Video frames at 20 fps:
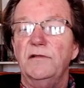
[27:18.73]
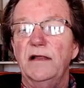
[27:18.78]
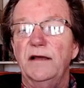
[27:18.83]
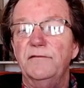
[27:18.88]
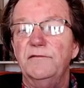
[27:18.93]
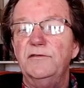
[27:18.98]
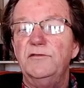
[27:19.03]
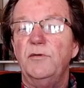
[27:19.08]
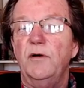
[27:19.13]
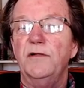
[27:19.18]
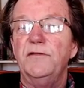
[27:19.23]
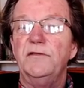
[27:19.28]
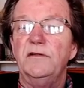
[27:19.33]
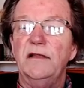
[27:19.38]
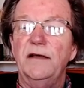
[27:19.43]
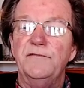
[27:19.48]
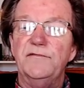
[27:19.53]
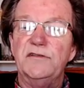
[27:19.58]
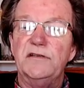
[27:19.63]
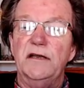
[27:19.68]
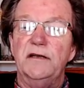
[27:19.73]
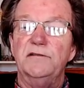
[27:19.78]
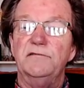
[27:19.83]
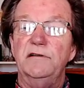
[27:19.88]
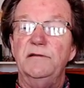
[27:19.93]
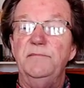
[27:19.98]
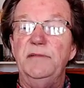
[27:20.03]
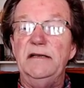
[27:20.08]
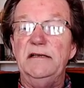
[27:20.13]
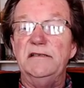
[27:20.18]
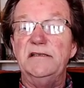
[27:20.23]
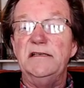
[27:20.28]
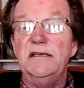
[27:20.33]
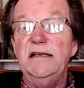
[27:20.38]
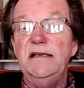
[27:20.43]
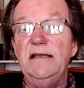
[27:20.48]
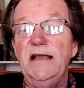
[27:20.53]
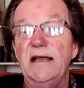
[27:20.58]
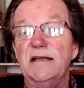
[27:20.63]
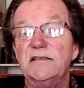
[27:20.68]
11th century BC,